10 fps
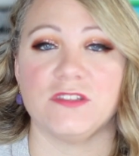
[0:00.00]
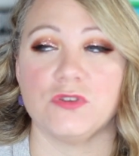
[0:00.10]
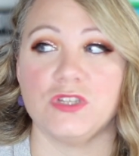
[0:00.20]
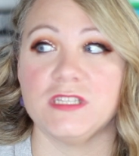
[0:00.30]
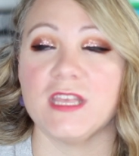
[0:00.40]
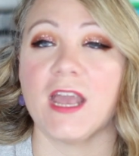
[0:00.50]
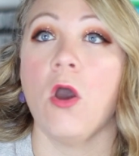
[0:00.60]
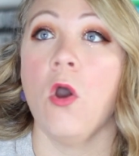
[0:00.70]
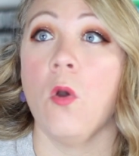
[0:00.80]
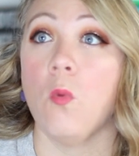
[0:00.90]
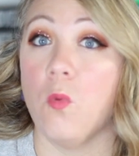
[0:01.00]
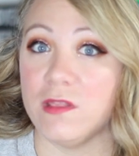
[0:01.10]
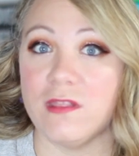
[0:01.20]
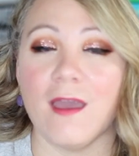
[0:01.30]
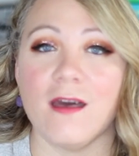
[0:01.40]
So she's like,
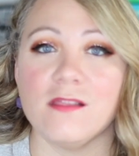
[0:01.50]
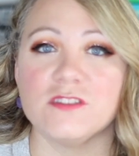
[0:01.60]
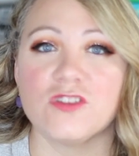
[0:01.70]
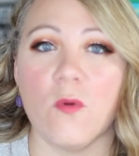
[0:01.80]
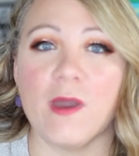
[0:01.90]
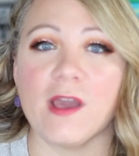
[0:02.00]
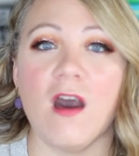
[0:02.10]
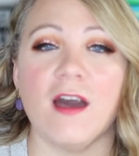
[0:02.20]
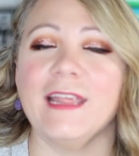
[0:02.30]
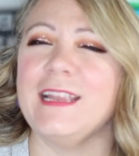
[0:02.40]
what the hell is going on?